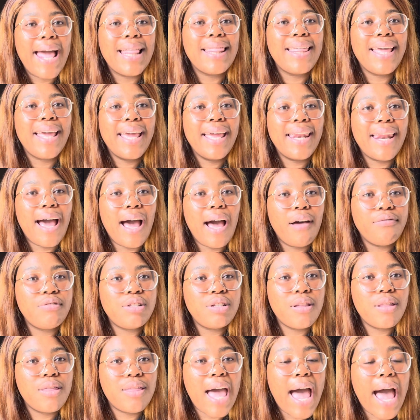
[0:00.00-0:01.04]
Then
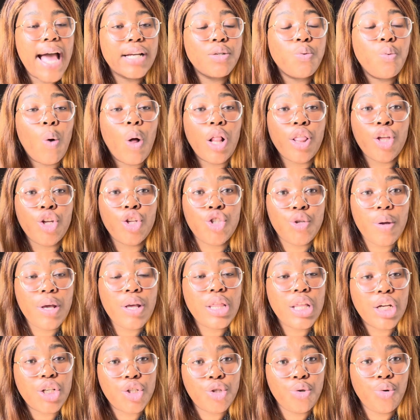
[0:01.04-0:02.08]
after that, while you're
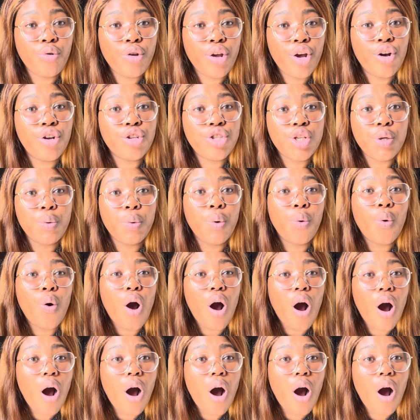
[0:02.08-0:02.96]
doing that 2 years, you will